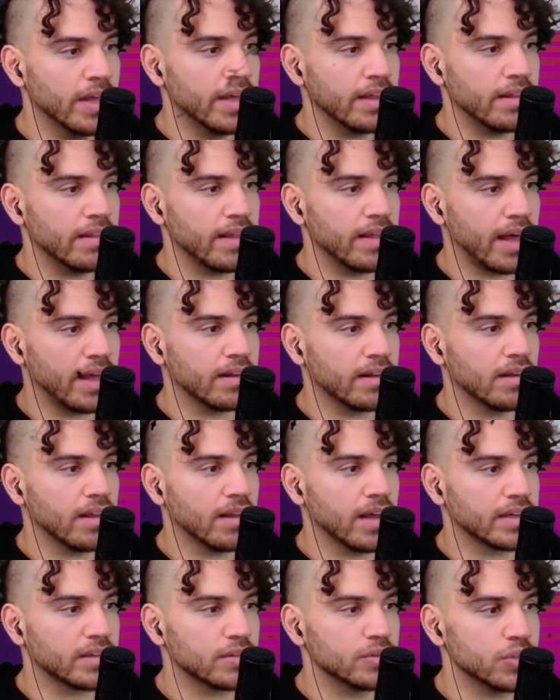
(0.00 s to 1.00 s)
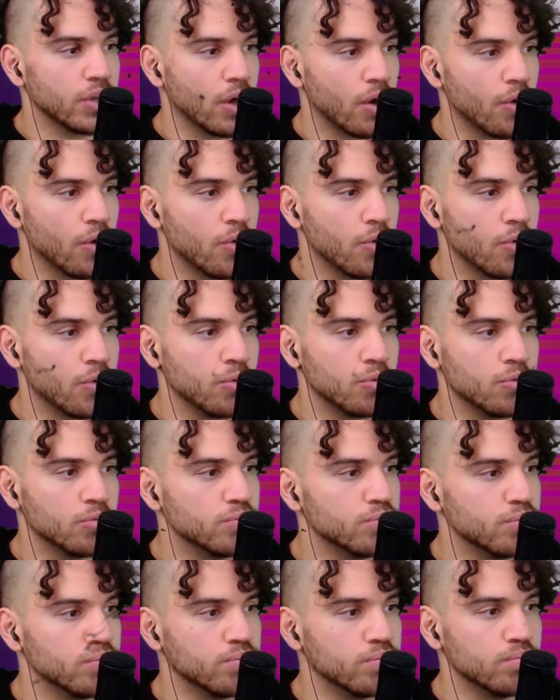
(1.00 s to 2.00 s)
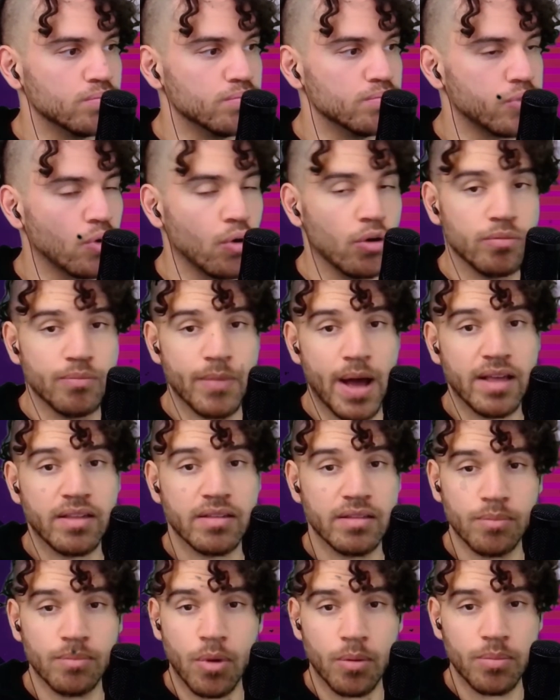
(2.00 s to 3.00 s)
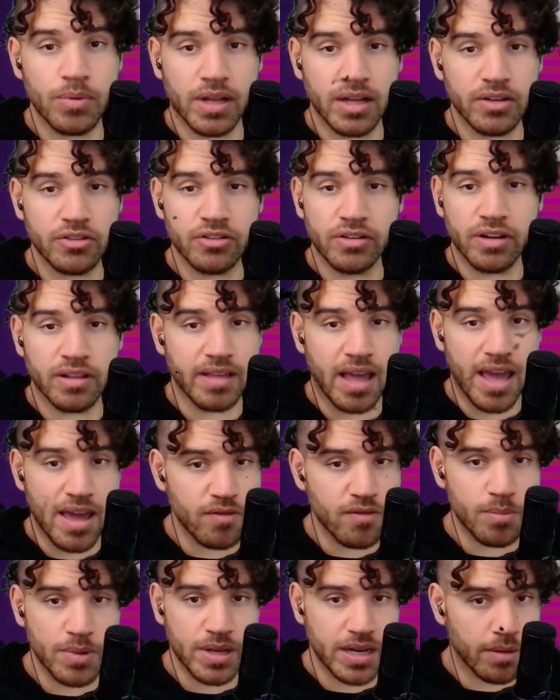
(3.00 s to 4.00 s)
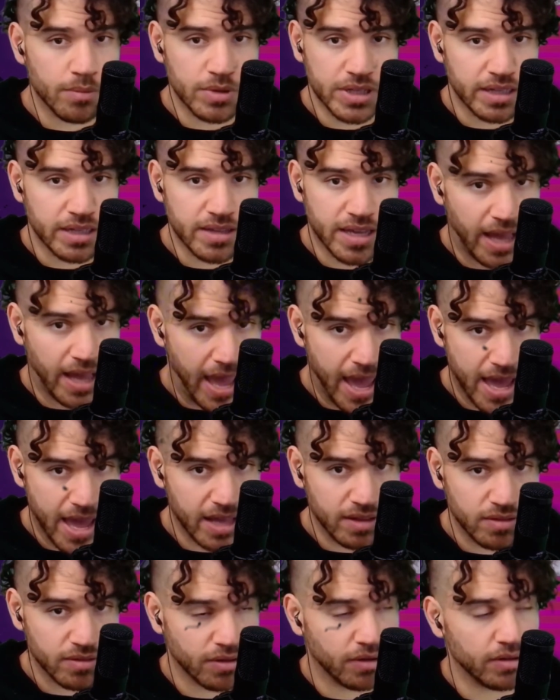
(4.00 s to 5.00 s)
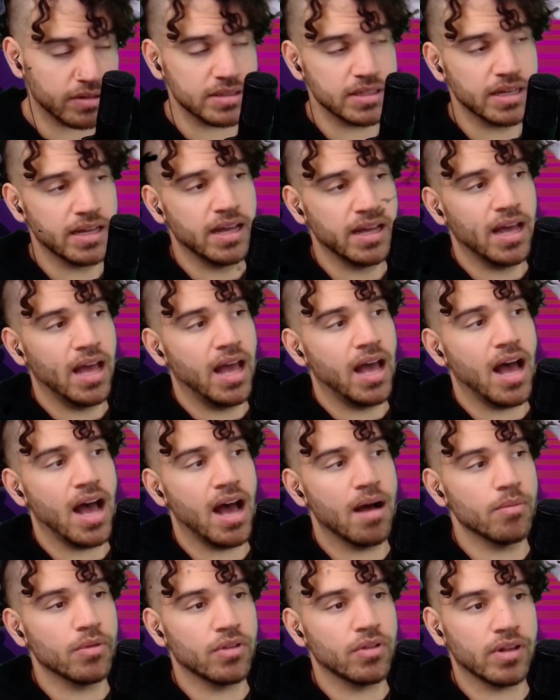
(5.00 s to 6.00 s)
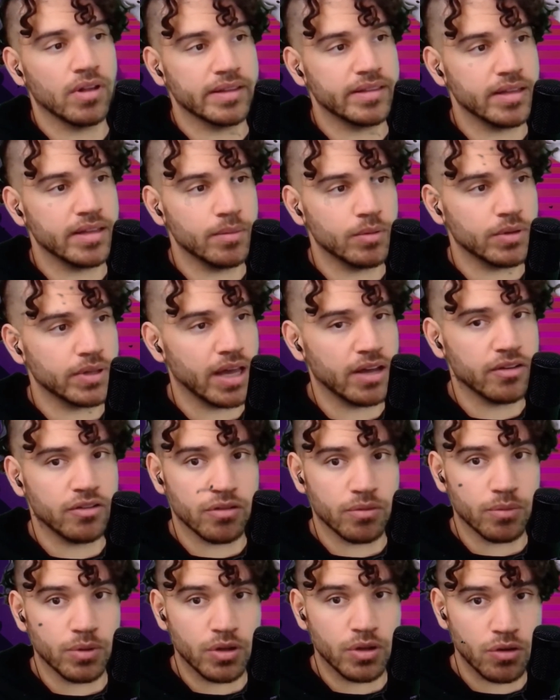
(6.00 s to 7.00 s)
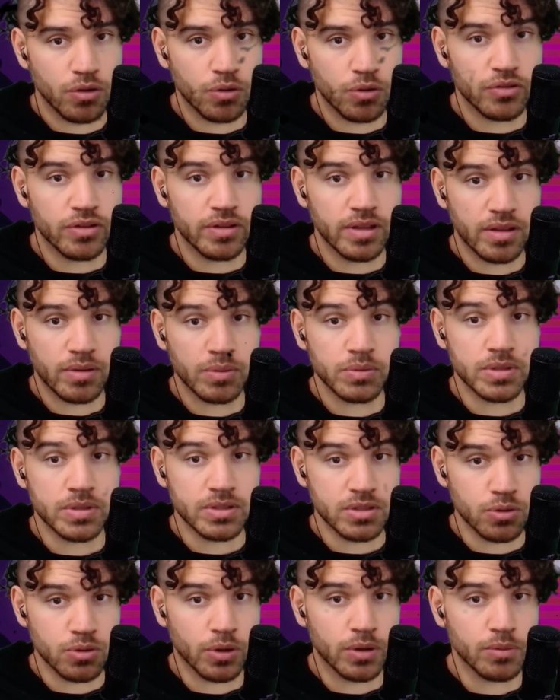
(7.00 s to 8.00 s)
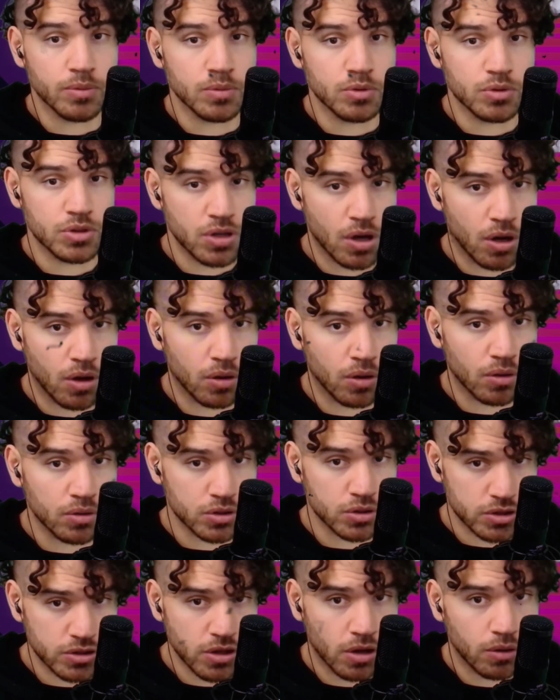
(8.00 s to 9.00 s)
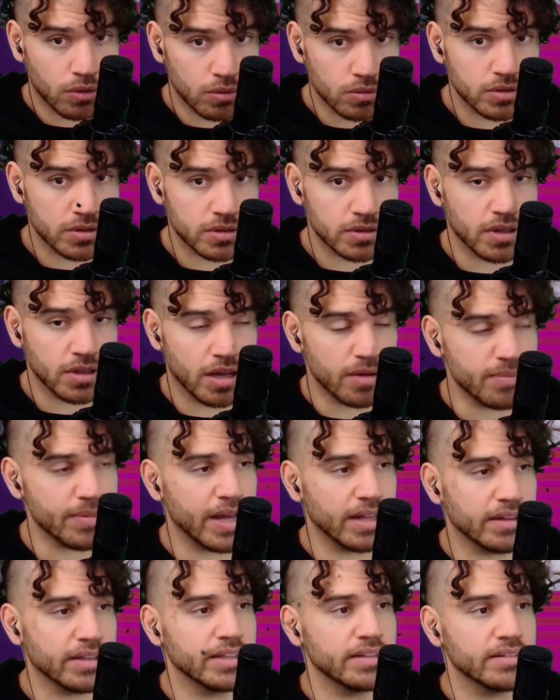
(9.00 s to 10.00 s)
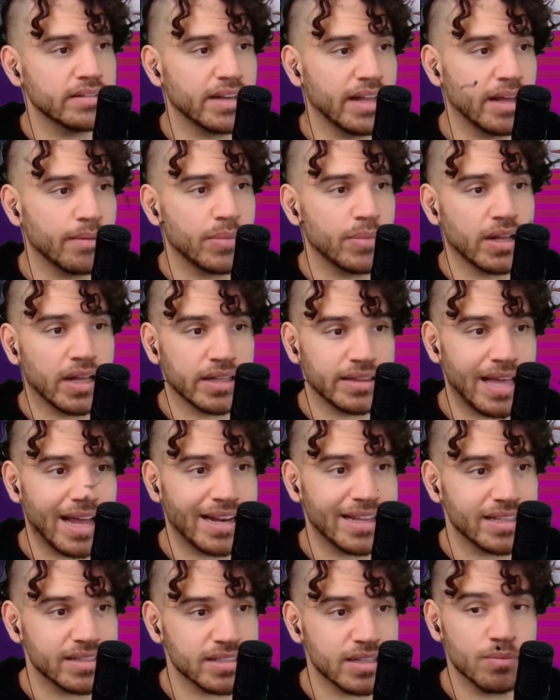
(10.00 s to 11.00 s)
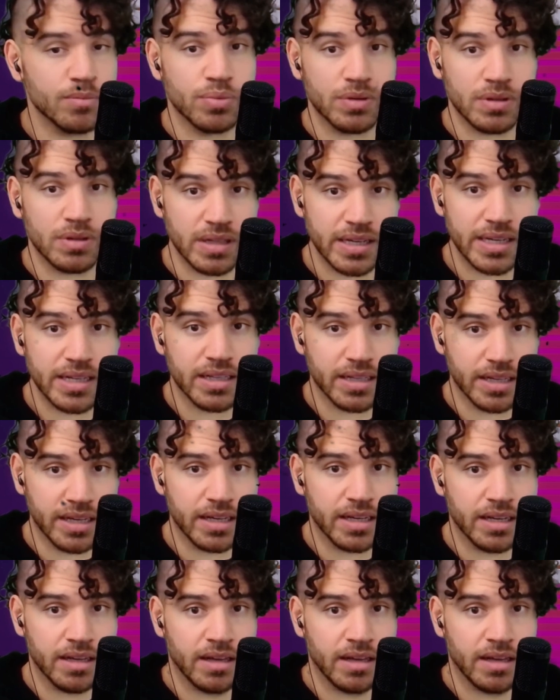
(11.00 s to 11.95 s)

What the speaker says: that like no broad mass of the population has ever been able to get their hands on. So like the implications were huge, and this is the story we were sold about the internet. But like, that is completely